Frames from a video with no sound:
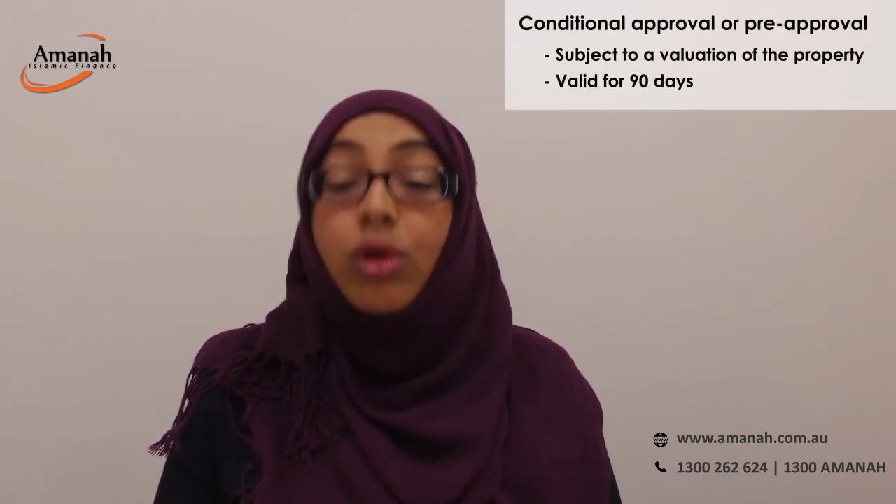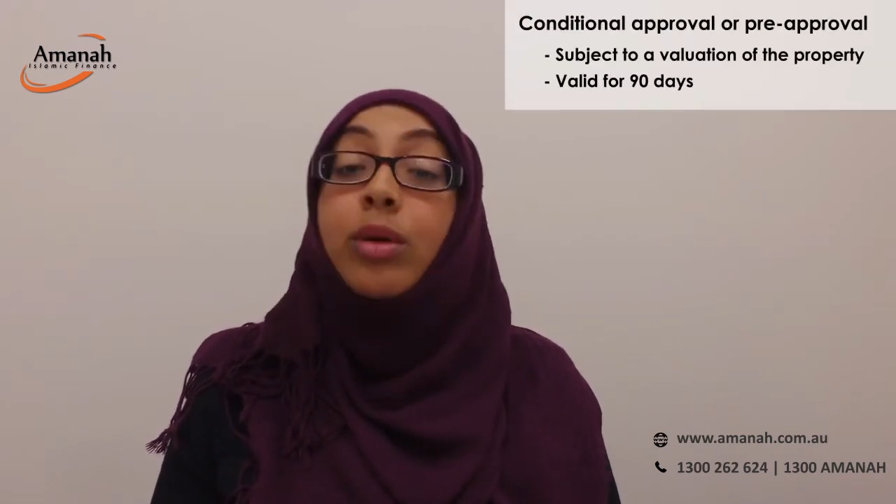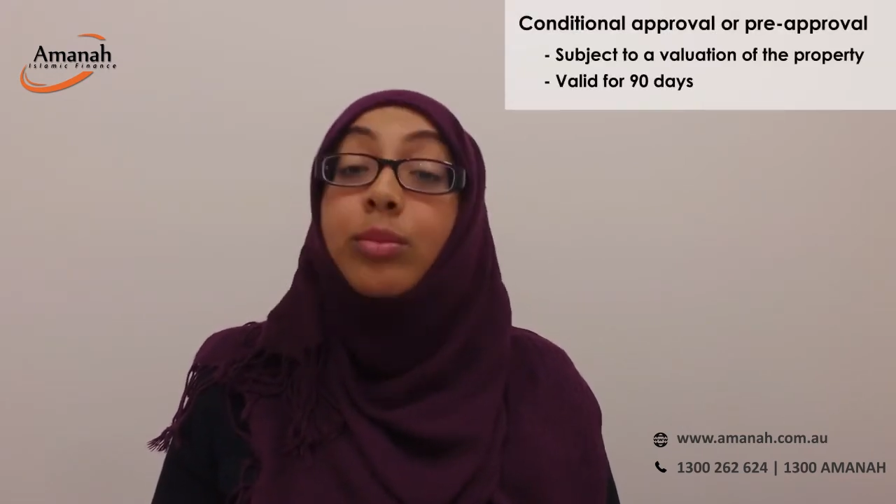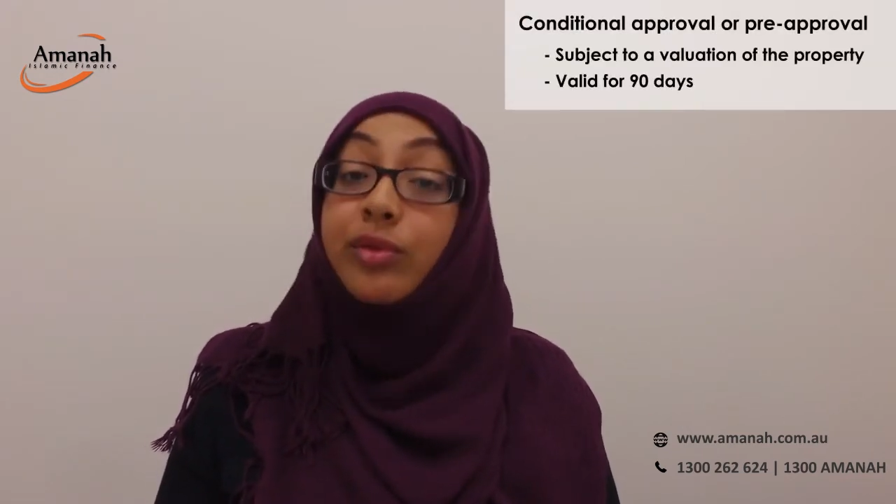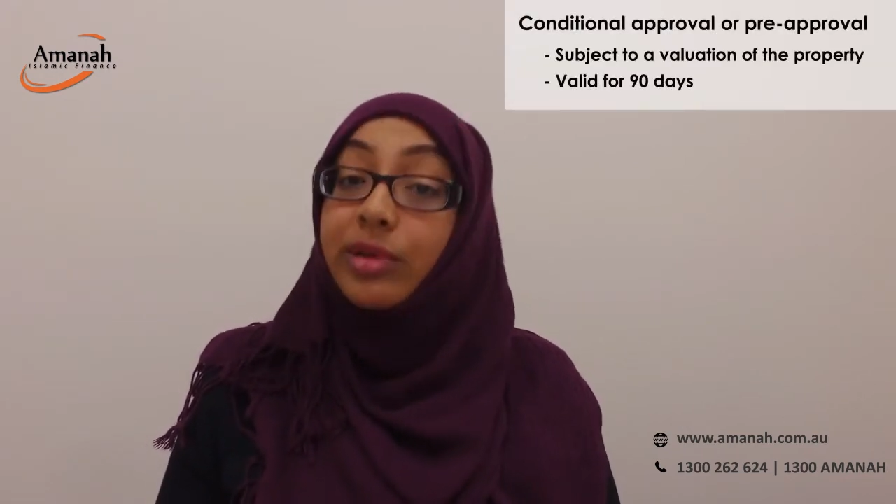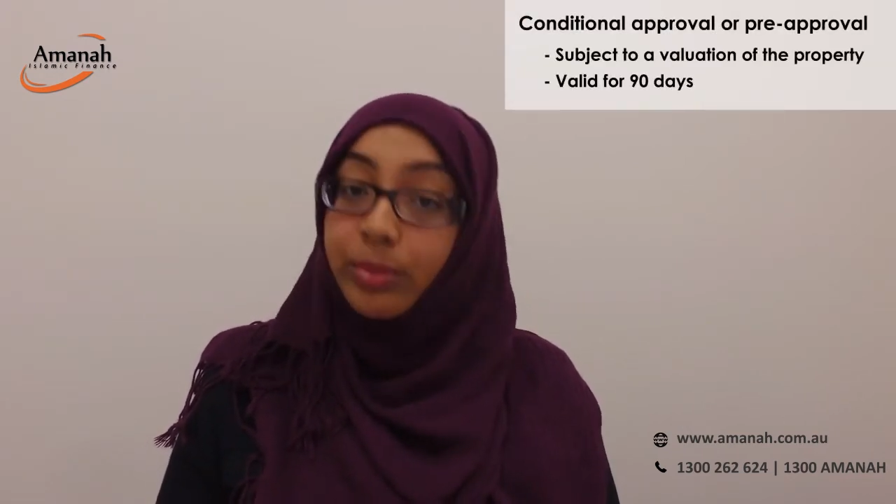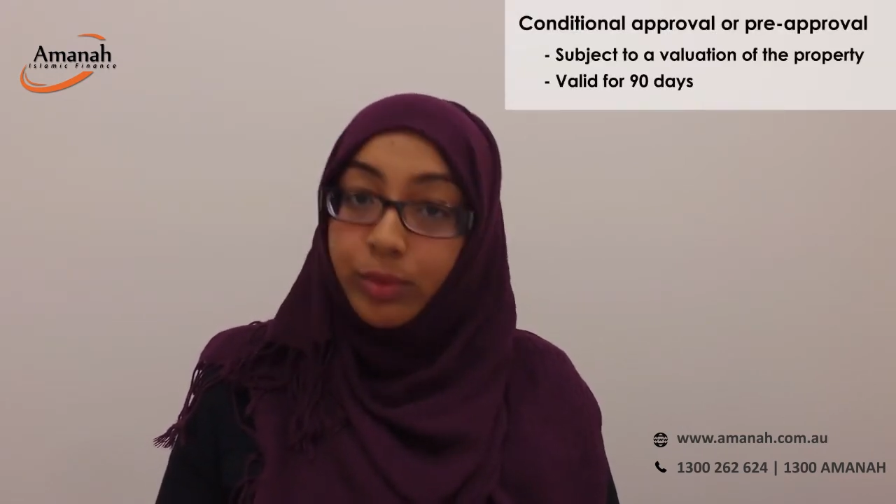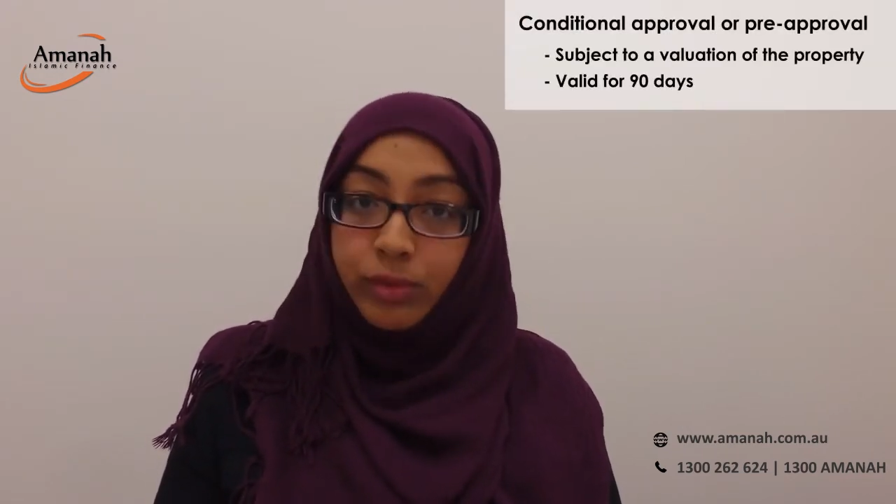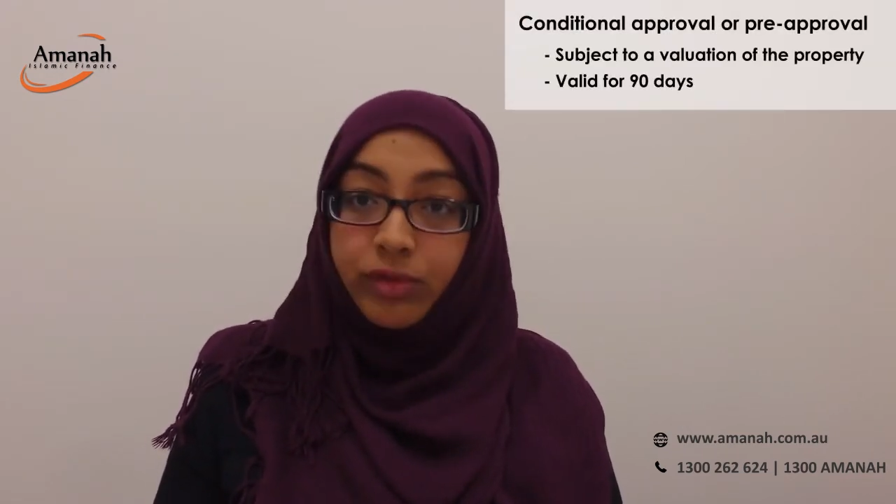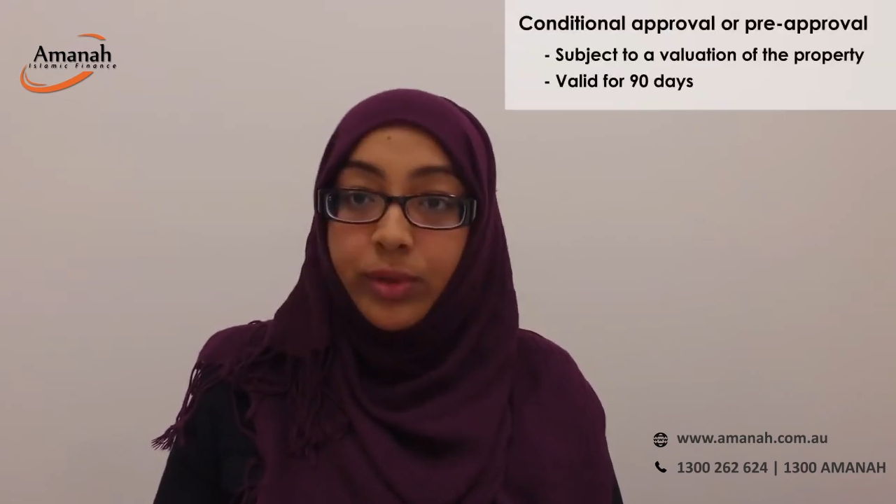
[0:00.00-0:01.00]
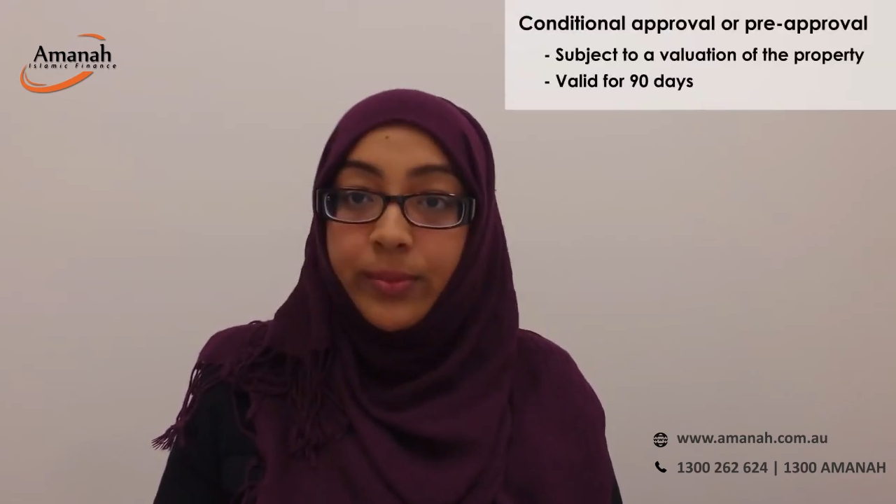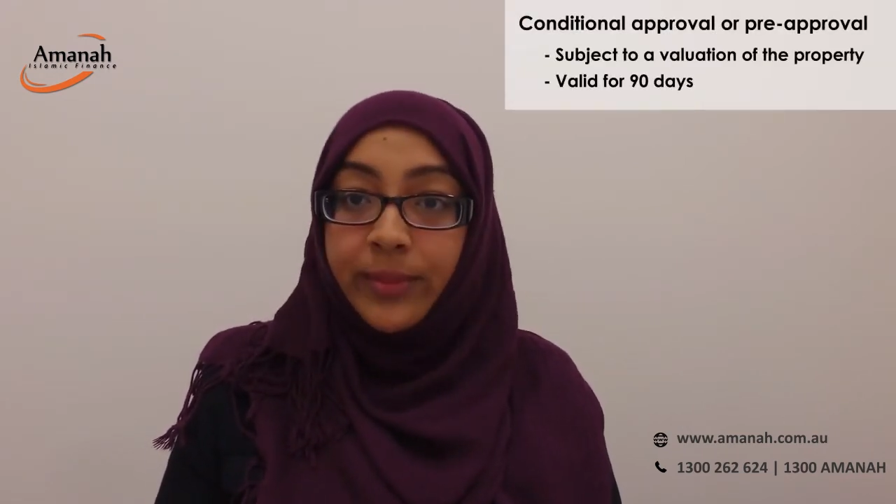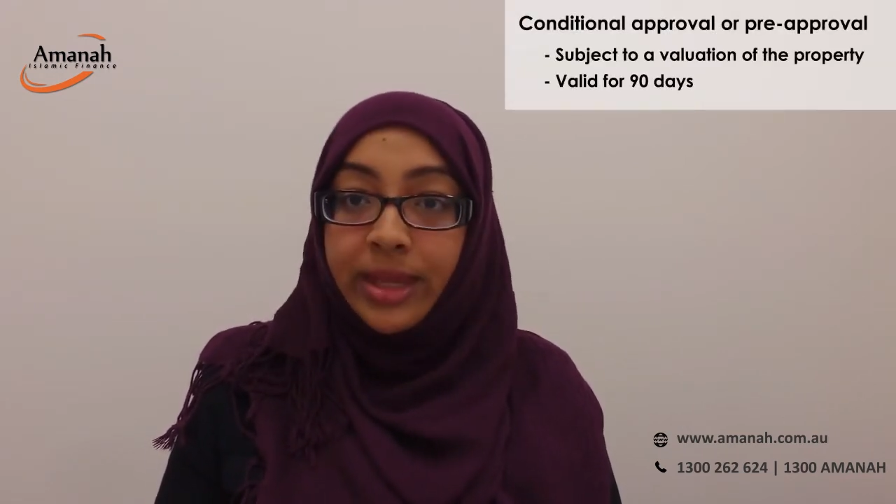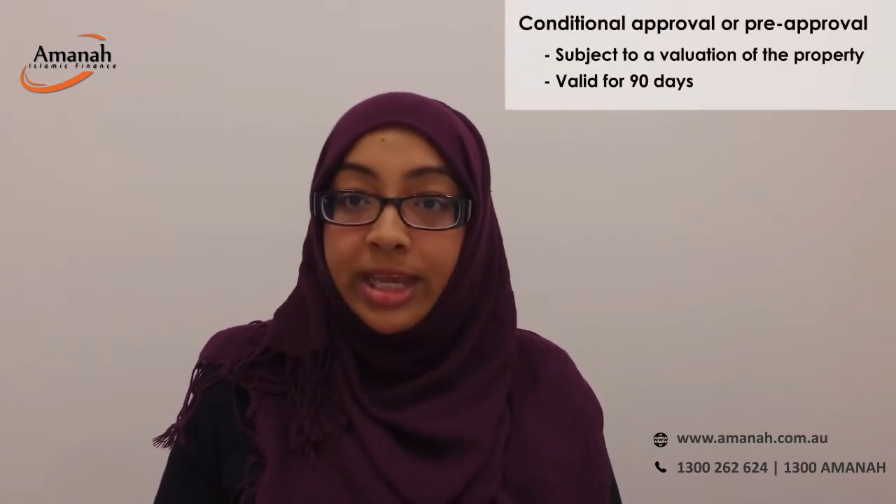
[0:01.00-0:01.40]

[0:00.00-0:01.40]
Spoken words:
or a pre-approval.